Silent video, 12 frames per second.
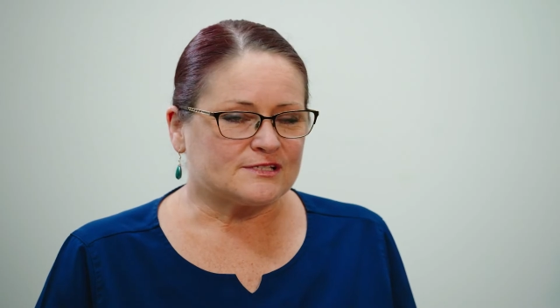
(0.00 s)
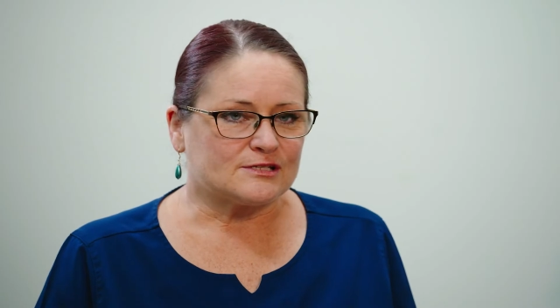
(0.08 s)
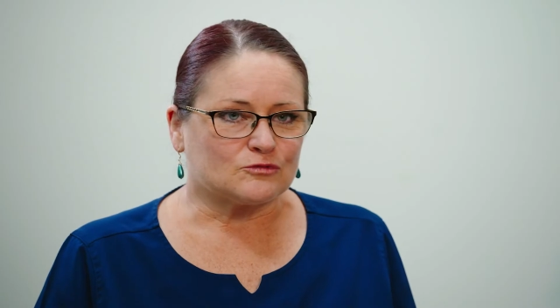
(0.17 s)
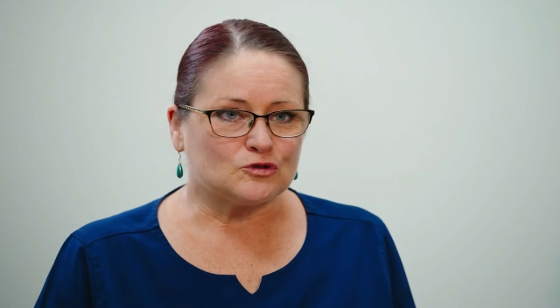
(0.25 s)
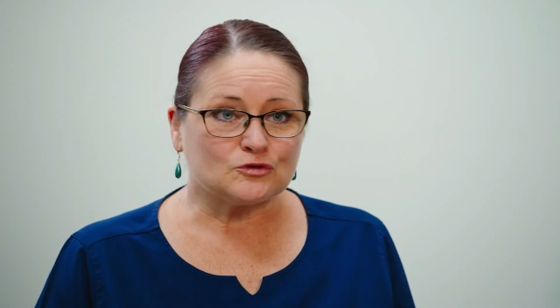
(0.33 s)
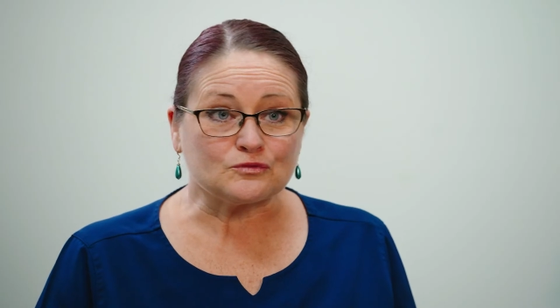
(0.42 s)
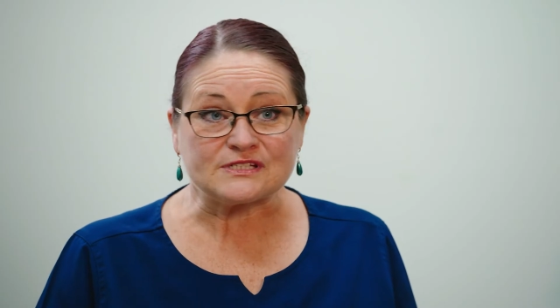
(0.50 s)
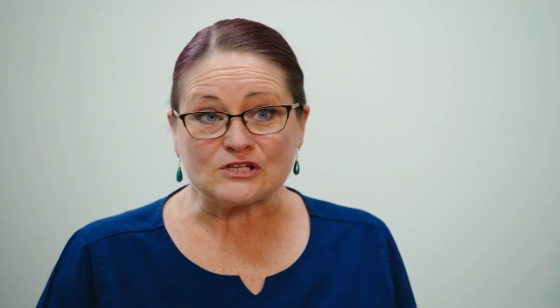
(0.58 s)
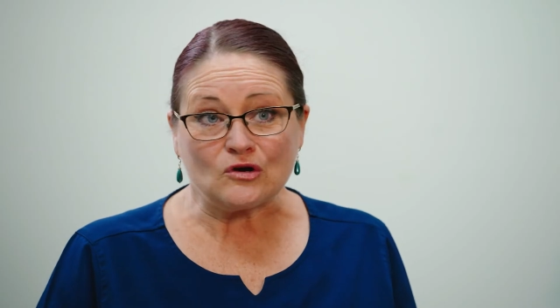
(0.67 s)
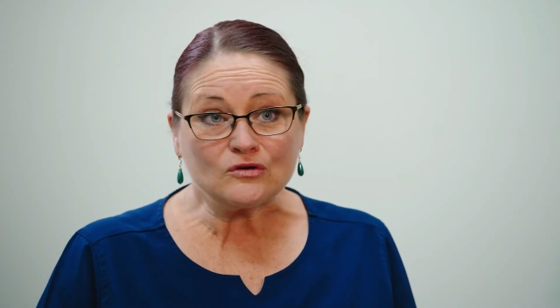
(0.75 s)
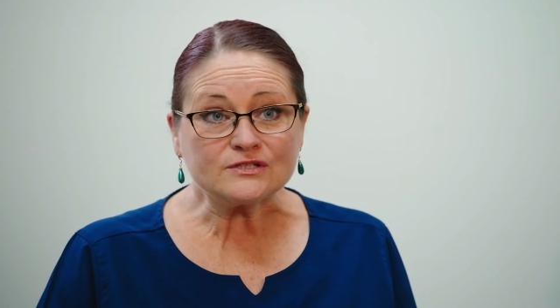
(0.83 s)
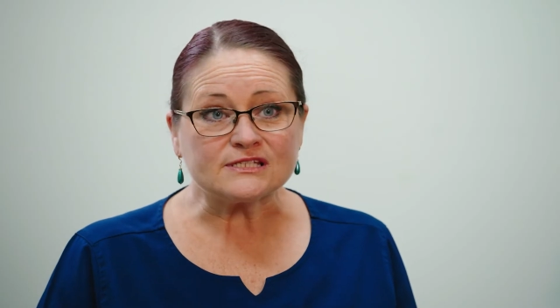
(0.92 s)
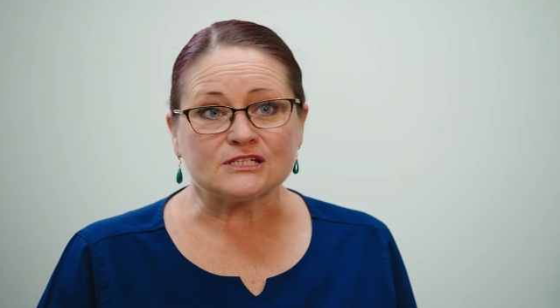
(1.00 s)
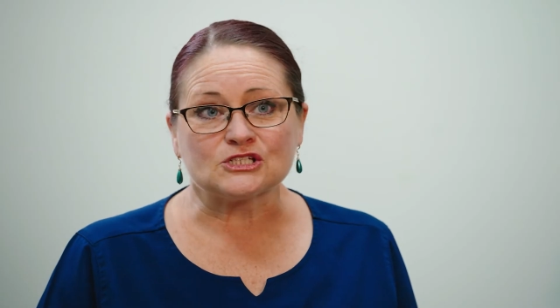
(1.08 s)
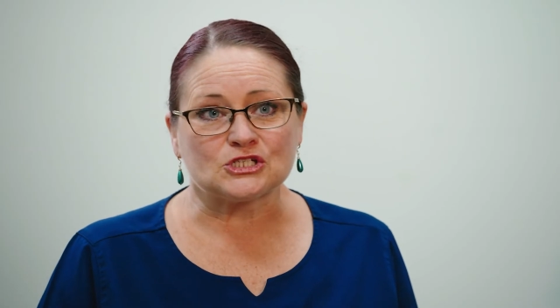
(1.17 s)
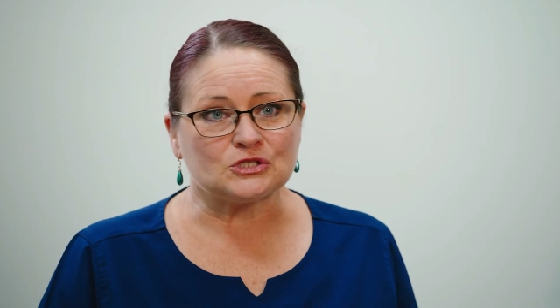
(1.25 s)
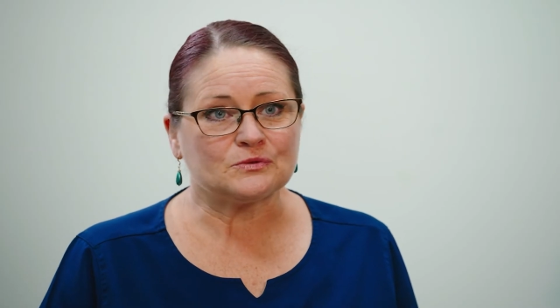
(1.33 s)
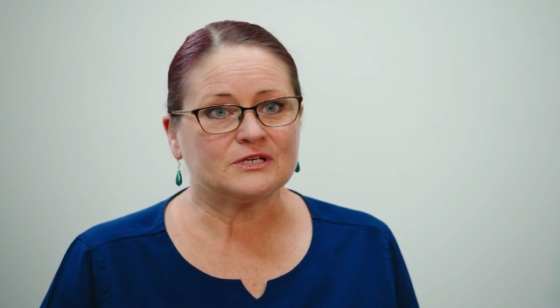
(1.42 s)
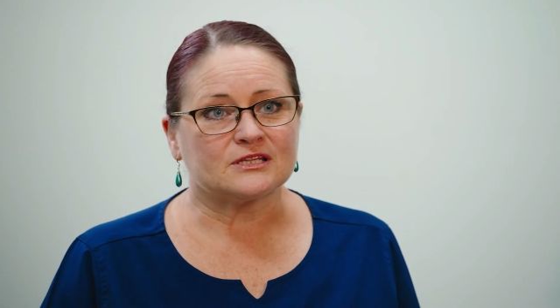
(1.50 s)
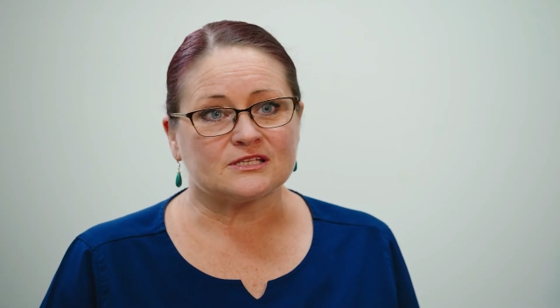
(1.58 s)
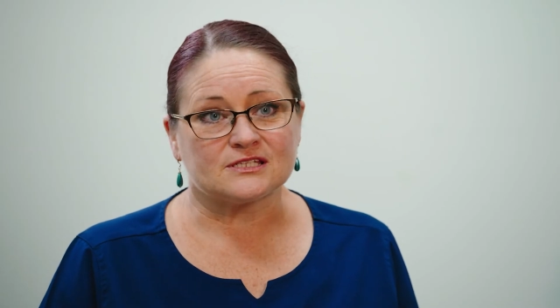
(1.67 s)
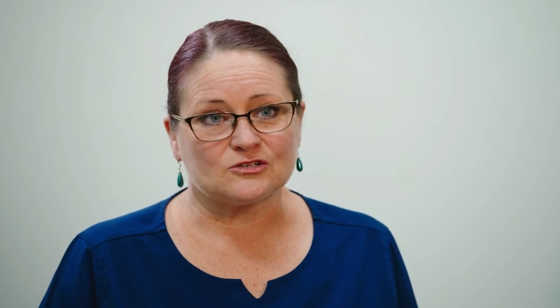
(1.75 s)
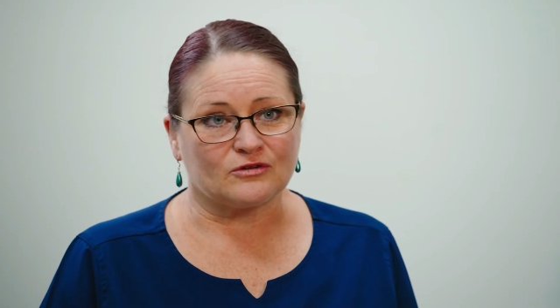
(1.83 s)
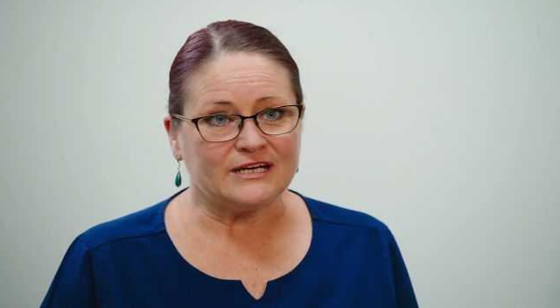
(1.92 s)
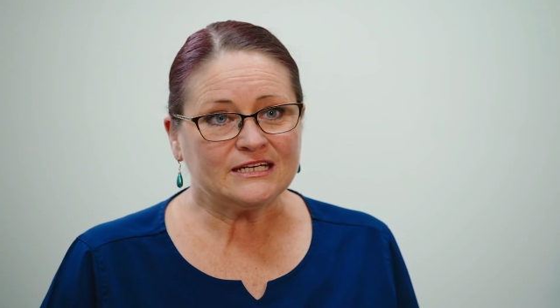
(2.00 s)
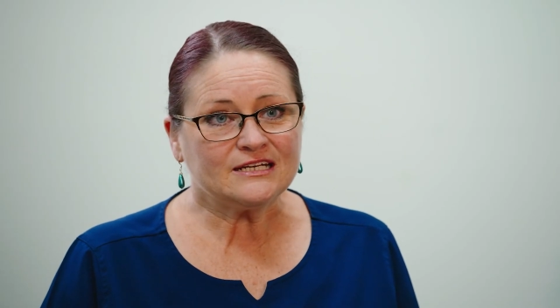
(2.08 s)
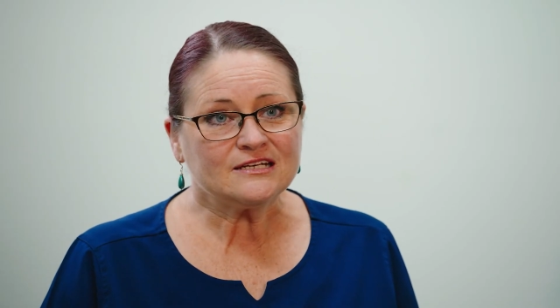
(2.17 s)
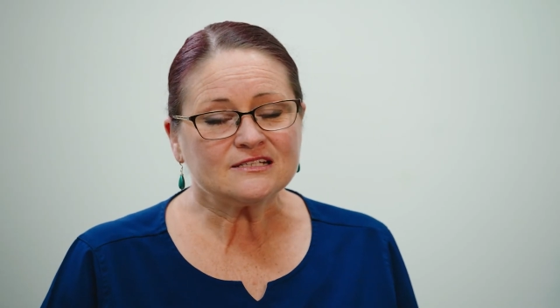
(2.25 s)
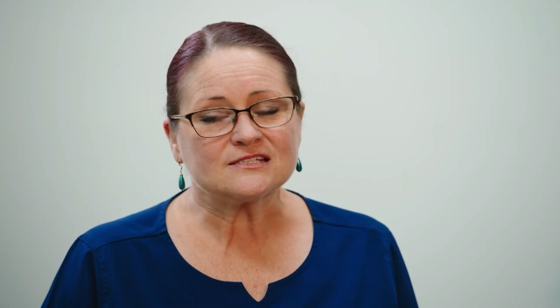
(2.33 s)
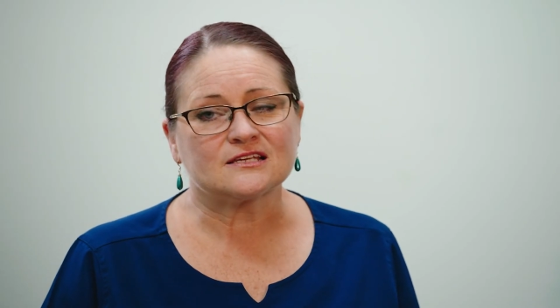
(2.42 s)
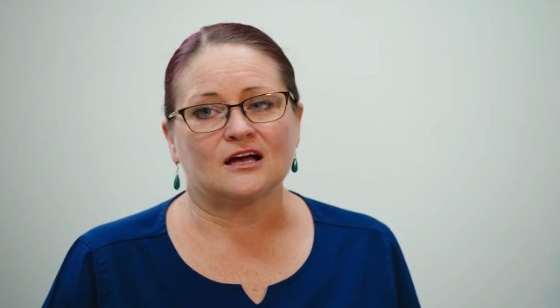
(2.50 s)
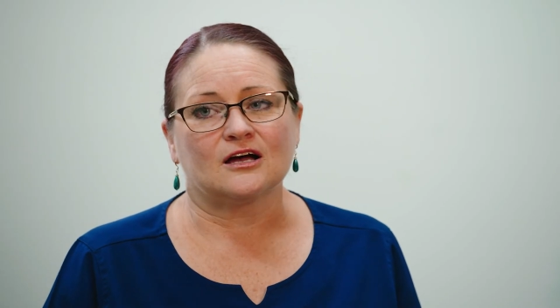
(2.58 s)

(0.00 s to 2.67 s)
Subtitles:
some good results in doing the screenings.